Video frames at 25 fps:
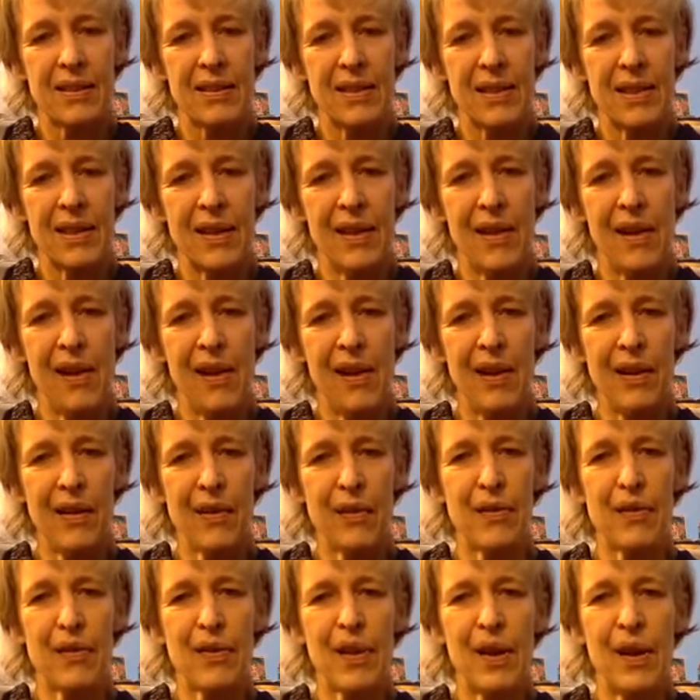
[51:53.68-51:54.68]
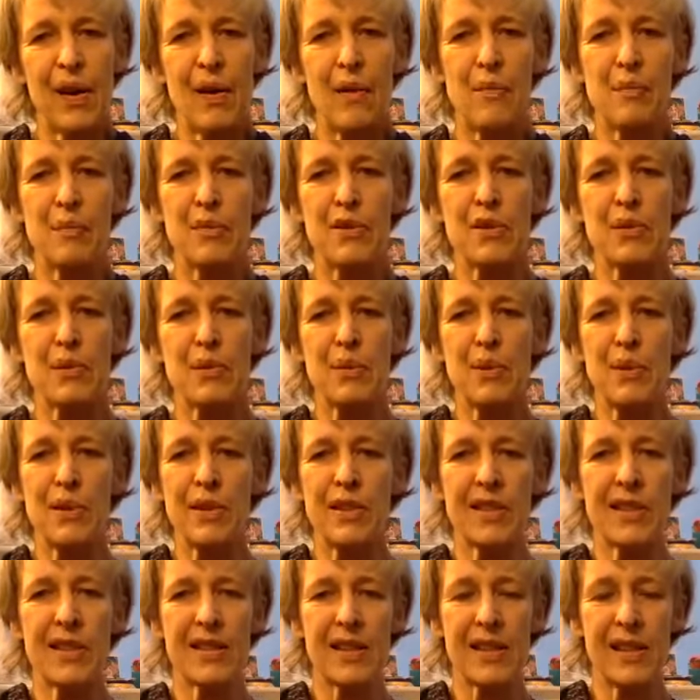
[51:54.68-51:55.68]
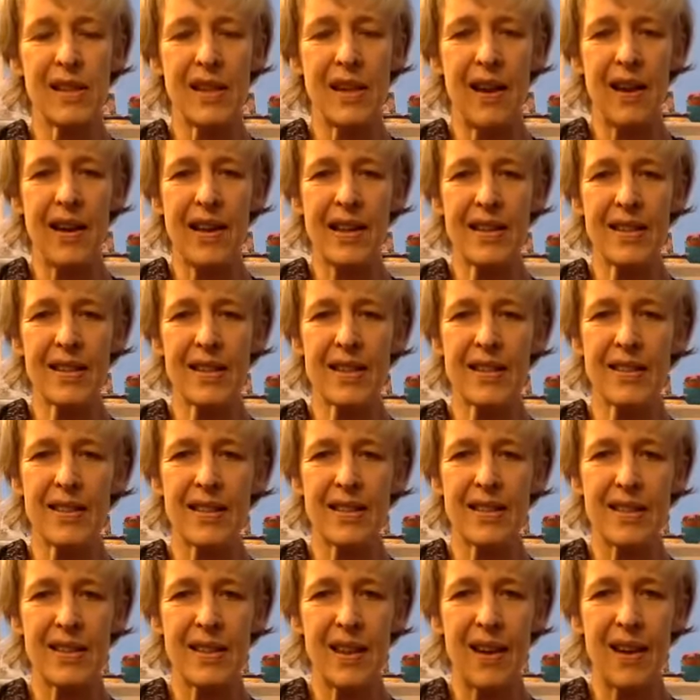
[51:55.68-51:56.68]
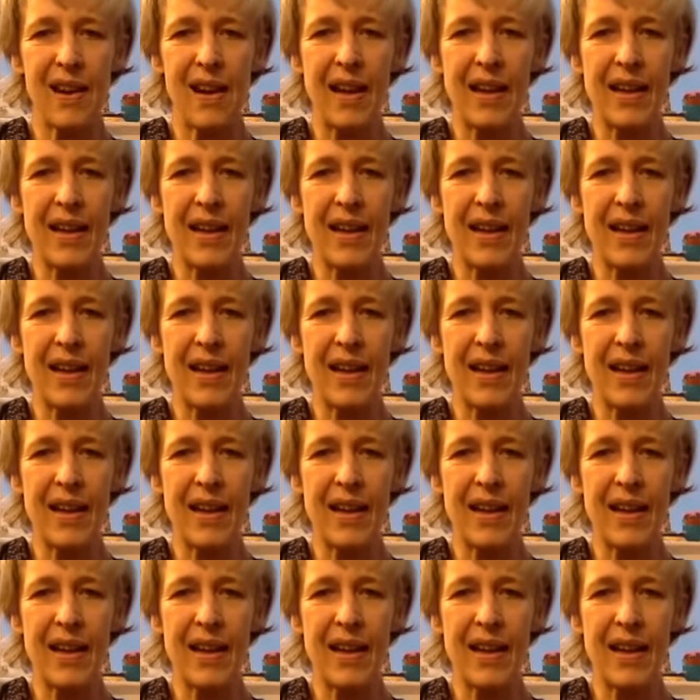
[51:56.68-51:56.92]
the earth, up towards the light and the sky.